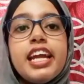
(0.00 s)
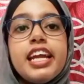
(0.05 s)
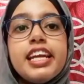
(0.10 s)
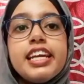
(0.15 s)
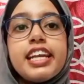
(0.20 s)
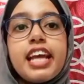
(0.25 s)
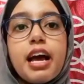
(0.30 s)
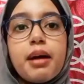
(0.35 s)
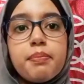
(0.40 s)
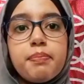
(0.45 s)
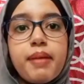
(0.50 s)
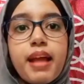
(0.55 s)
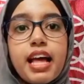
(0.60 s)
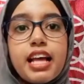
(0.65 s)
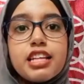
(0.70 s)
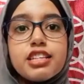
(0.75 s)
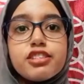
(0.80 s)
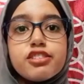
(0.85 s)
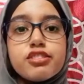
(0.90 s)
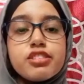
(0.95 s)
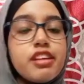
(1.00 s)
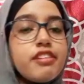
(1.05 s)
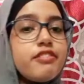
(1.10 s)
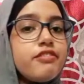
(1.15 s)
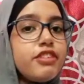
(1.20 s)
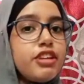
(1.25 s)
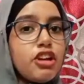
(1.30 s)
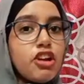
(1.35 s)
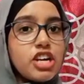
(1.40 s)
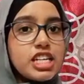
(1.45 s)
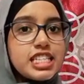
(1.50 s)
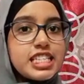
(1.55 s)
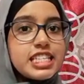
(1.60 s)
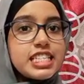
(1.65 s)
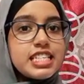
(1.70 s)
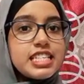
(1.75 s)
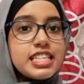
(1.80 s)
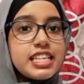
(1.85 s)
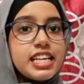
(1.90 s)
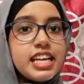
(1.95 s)
It applies to the
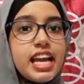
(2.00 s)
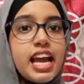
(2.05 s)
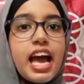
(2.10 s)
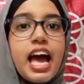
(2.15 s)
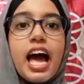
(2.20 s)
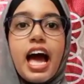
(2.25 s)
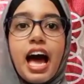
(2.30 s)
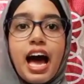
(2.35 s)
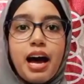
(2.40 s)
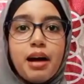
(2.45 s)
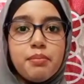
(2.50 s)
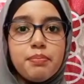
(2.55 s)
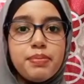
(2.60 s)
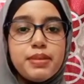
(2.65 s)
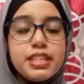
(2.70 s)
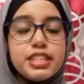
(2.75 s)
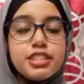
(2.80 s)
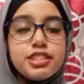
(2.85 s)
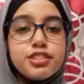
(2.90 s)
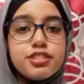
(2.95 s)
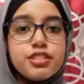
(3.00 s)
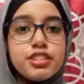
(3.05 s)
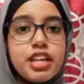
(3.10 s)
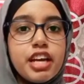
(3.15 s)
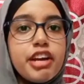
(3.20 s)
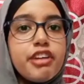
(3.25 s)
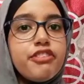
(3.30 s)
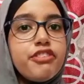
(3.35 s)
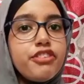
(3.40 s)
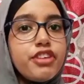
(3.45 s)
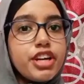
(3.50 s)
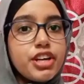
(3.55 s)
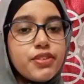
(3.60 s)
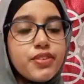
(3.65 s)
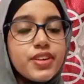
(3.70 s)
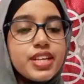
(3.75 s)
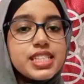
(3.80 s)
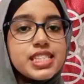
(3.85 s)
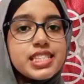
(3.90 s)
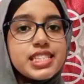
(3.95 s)
velocity, amplitude,
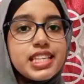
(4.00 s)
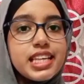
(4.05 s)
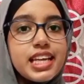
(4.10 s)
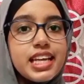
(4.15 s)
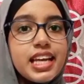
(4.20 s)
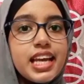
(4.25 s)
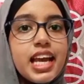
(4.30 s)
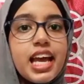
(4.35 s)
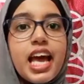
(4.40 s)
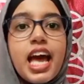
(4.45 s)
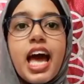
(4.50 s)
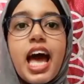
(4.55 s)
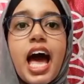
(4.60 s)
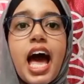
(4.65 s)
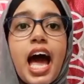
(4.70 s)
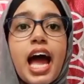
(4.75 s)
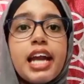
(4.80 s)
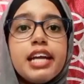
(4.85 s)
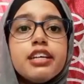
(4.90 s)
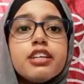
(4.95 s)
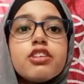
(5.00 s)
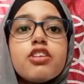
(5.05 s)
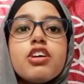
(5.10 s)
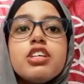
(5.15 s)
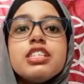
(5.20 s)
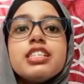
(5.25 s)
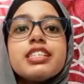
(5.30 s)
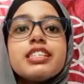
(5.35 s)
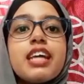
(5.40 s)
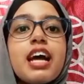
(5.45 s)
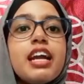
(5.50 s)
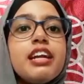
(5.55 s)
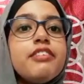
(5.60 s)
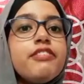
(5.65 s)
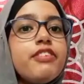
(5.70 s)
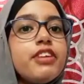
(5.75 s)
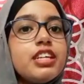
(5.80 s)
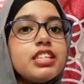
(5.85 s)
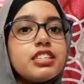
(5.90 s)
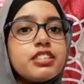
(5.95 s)
frequency and
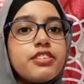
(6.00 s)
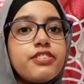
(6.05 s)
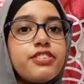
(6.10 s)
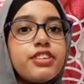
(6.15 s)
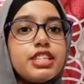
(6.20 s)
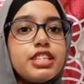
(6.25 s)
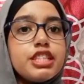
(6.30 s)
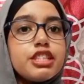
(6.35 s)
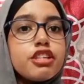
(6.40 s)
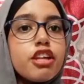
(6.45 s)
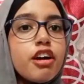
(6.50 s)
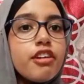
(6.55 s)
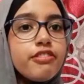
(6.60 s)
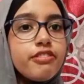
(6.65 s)
constant phase difference